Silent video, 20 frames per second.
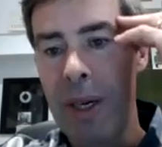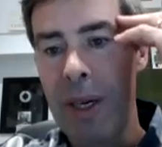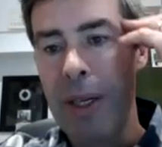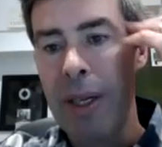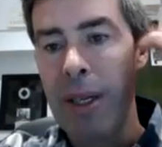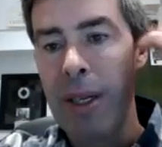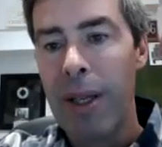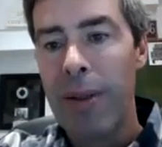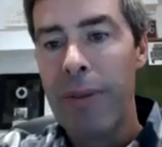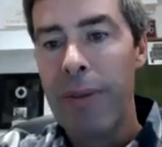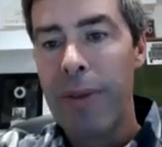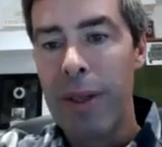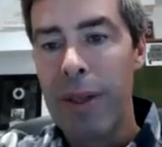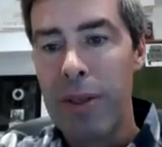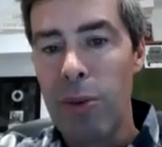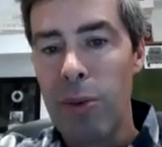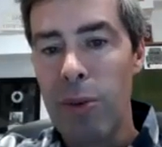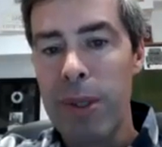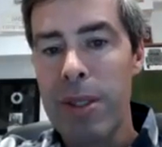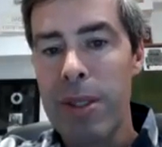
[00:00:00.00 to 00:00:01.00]
right,
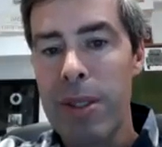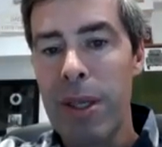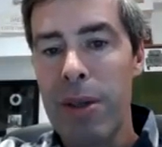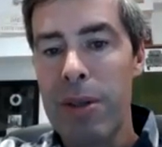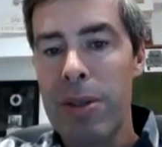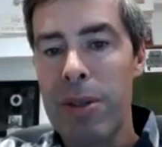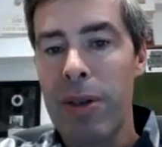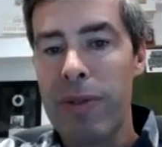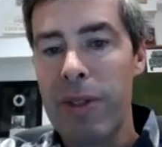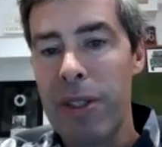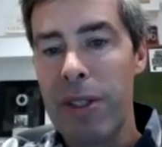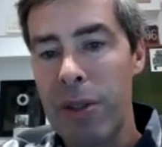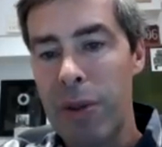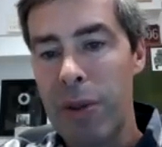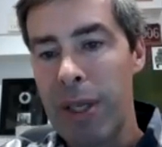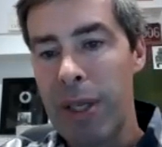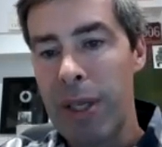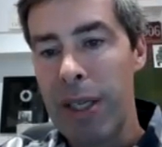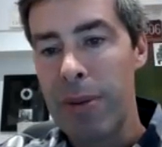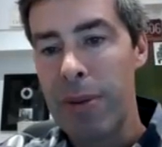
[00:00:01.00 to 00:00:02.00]
there's almost no soft tissue
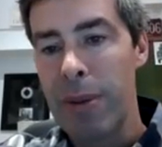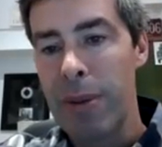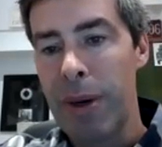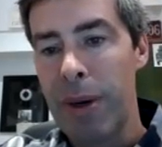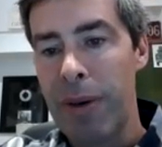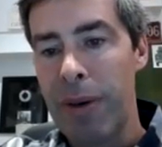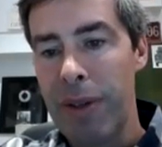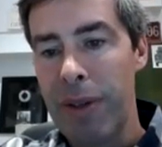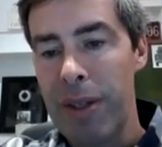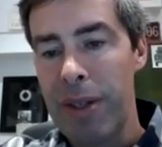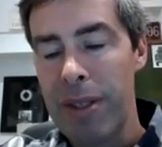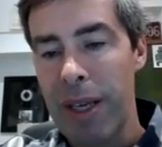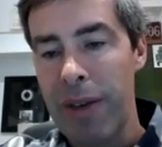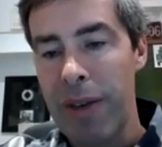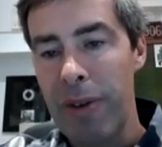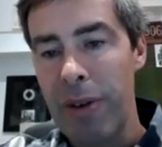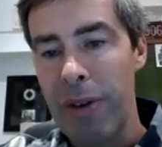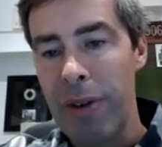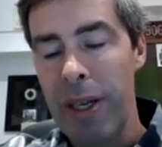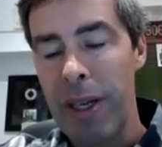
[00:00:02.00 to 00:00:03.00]
attachment apart from the
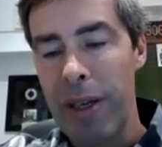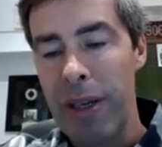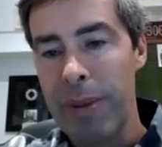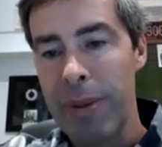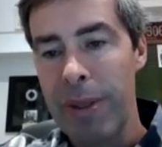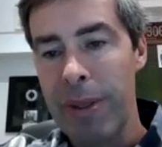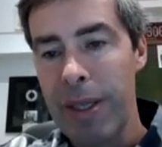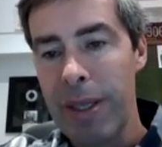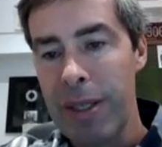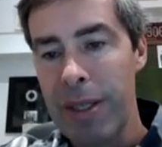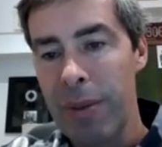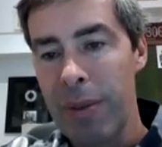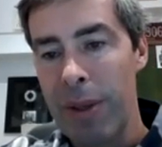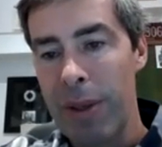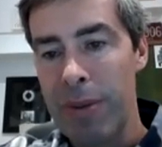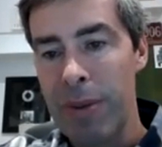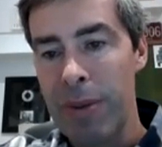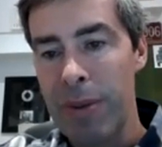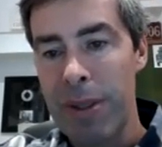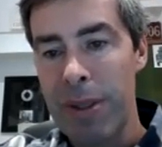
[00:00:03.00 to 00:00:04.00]
scapula ligament. These are the
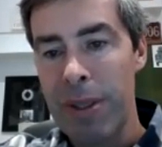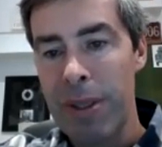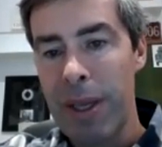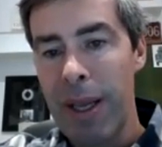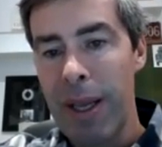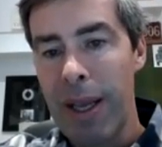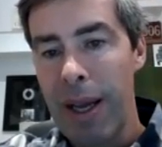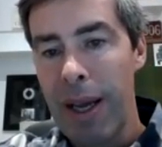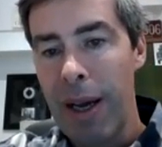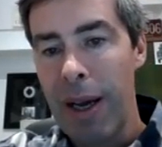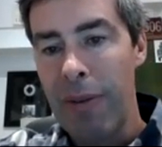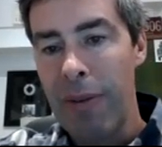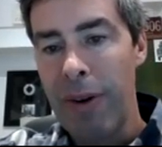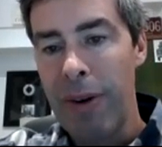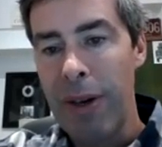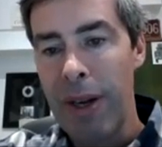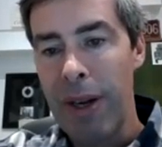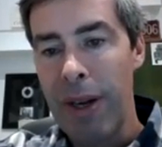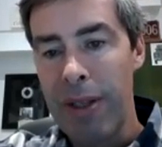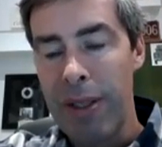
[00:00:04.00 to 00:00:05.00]
ones which are
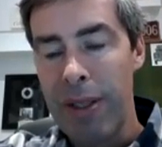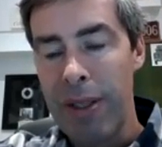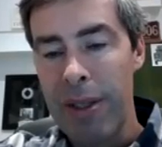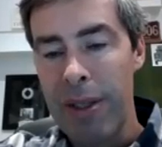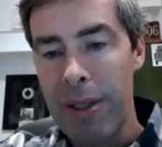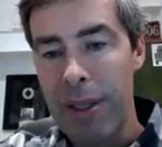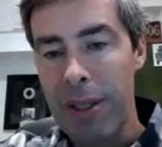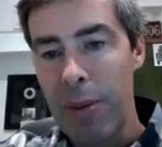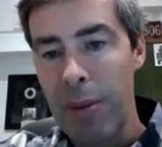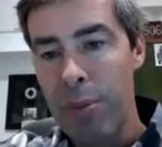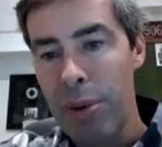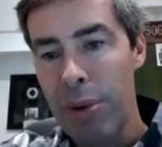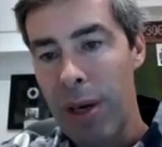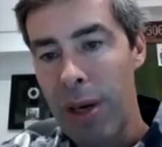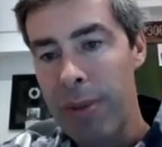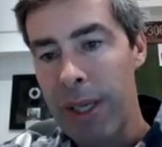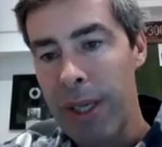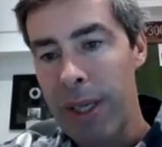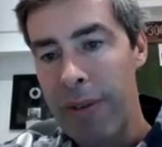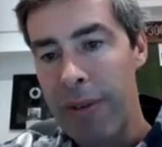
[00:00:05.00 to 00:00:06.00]
very likely to undergo
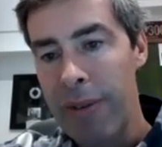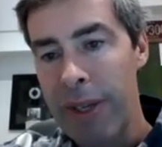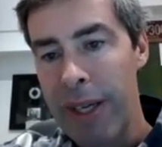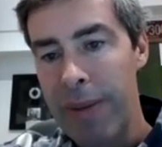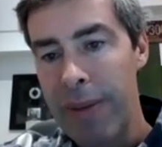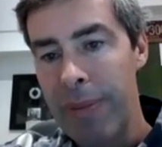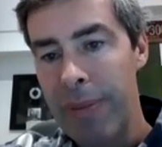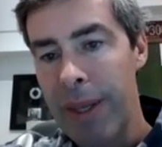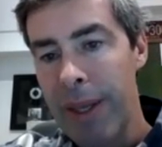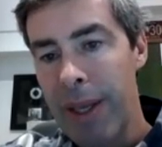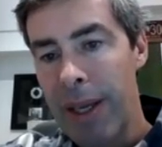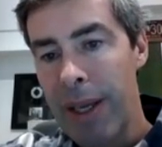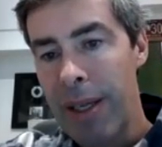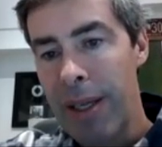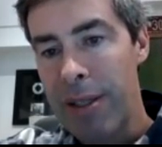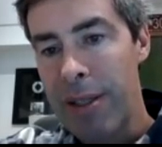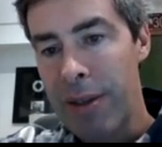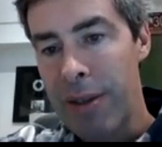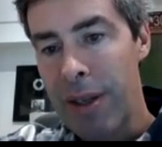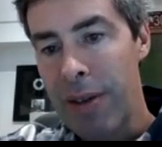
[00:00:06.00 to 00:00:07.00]
primary AVN.
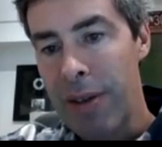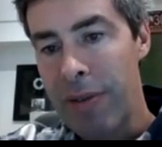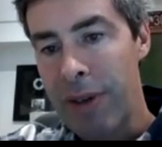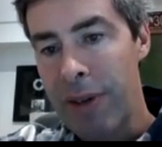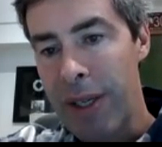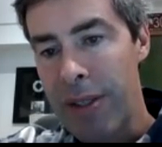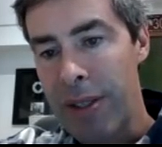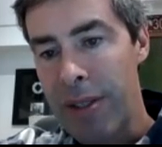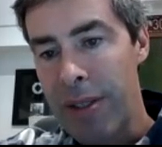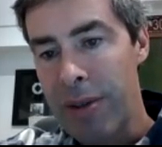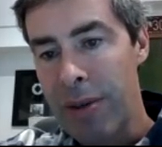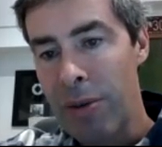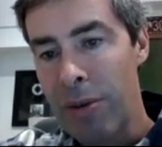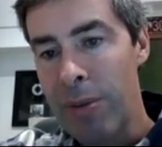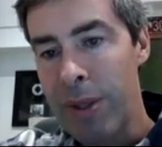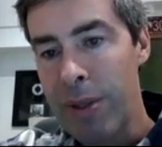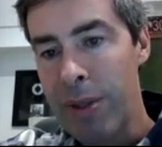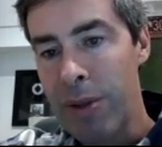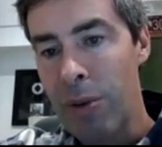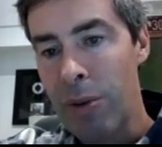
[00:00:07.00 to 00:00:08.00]
And so these fractures
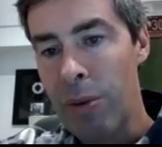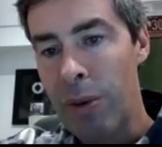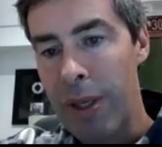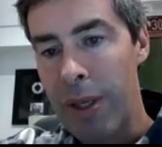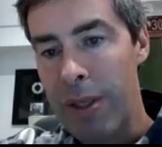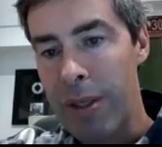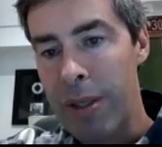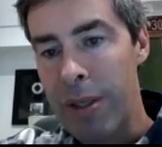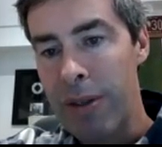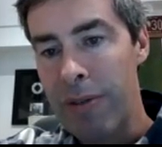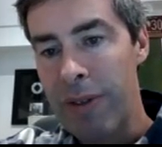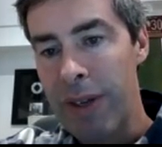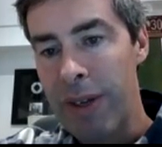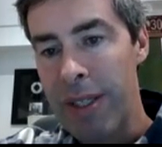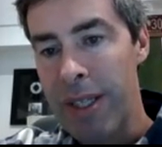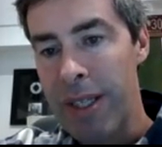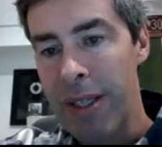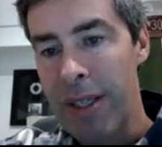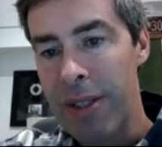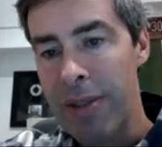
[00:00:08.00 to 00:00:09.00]
almost always need
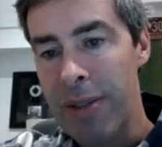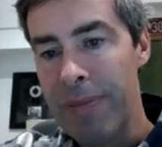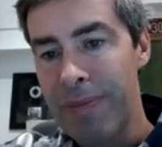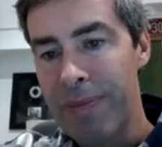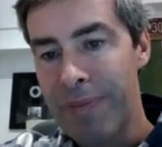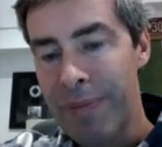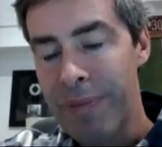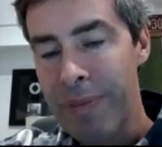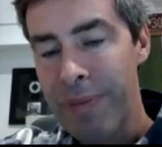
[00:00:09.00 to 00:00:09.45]
fixation.